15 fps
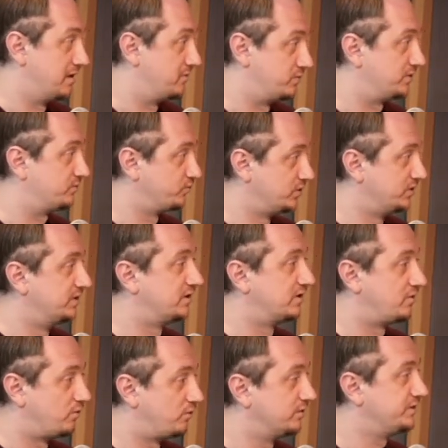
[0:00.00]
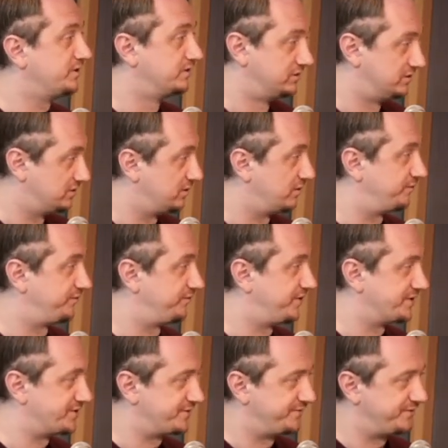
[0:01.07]
we we did a whole year of
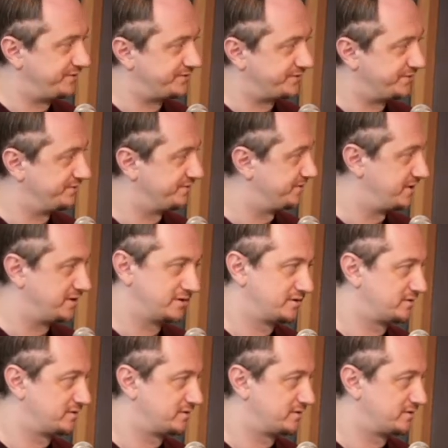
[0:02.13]
festivals and like